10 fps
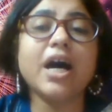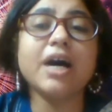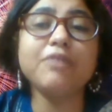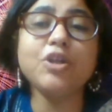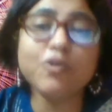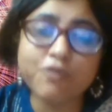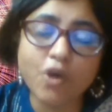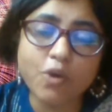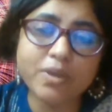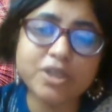We look
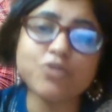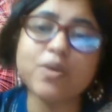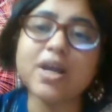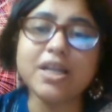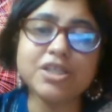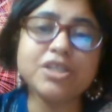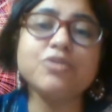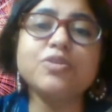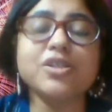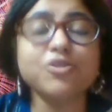forward to a
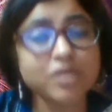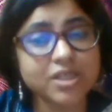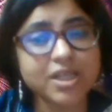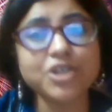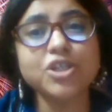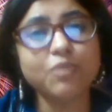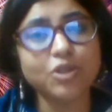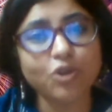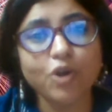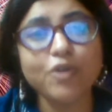continued association
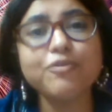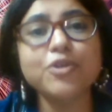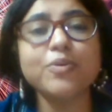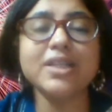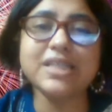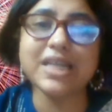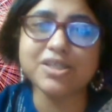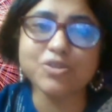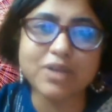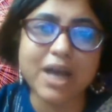with all of you in the
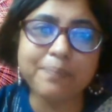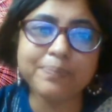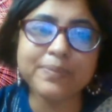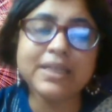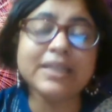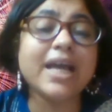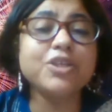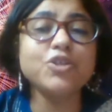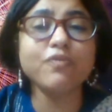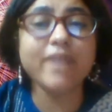days to come.
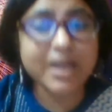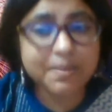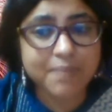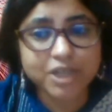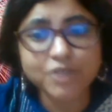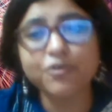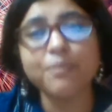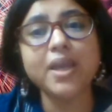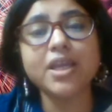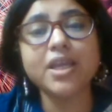Thank you very much for
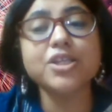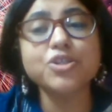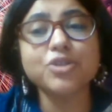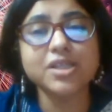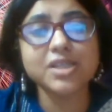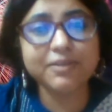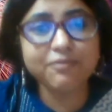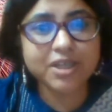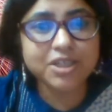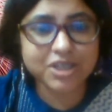making it to this
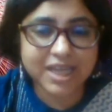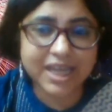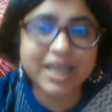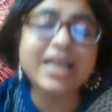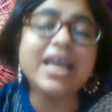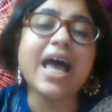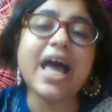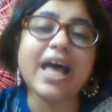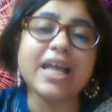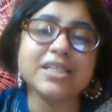evening today,
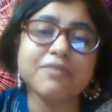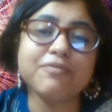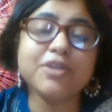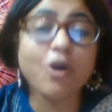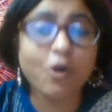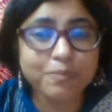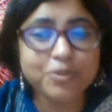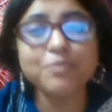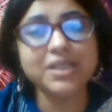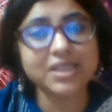and we
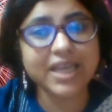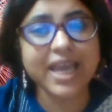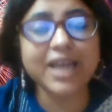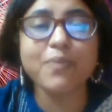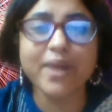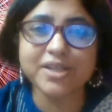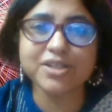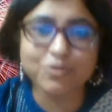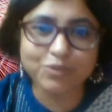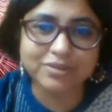hope to meet again very
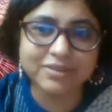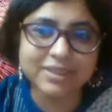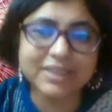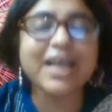soon.